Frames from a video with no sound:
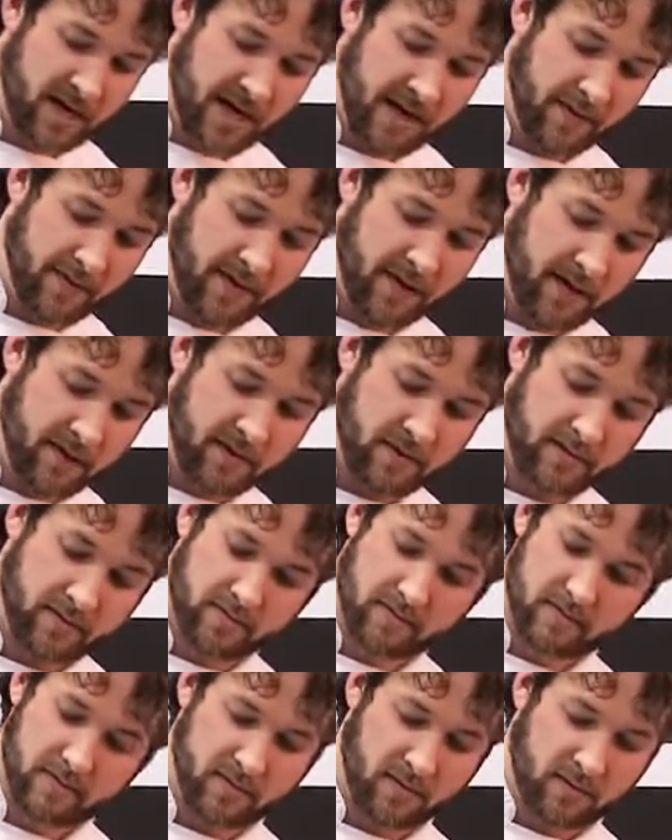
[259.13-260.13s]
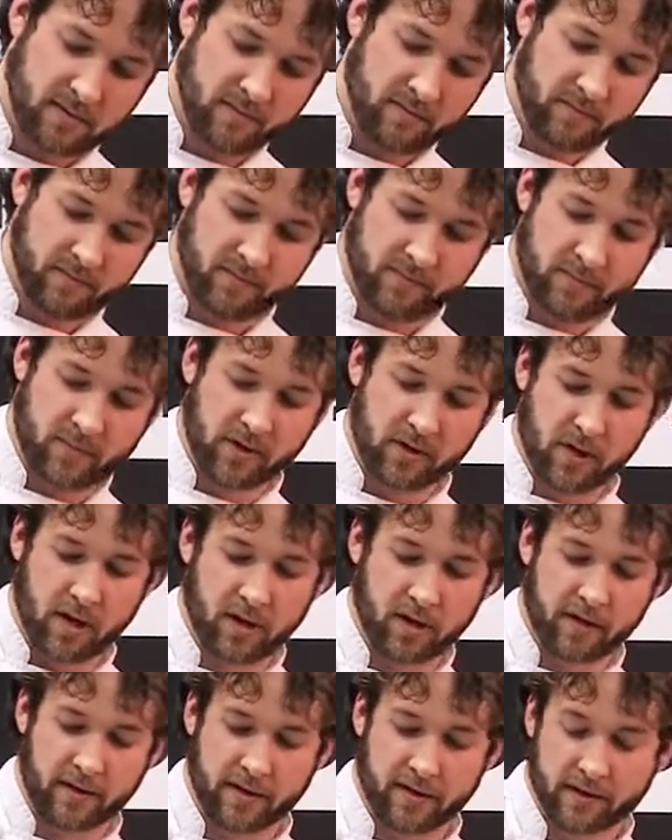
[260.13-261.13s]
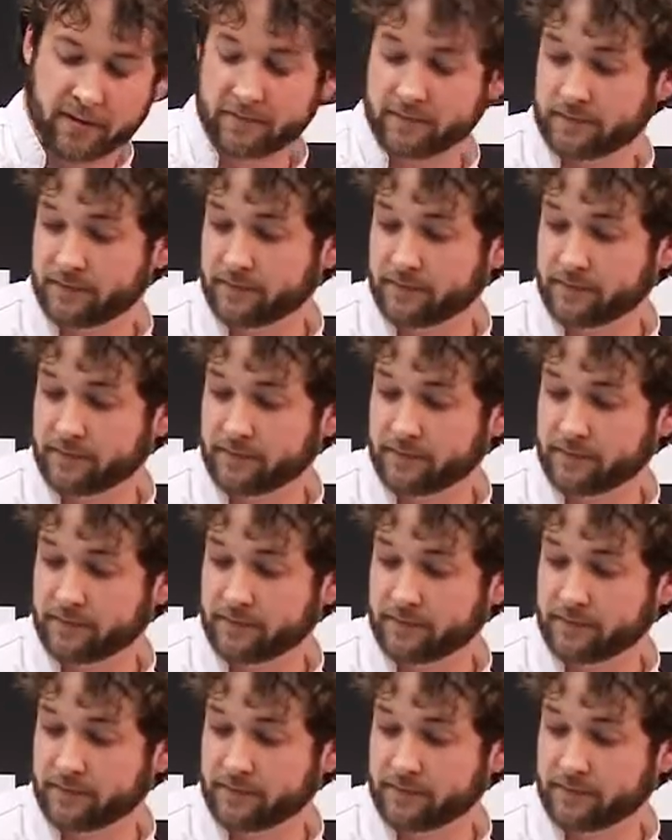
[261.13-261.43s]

add that. Put it all in there.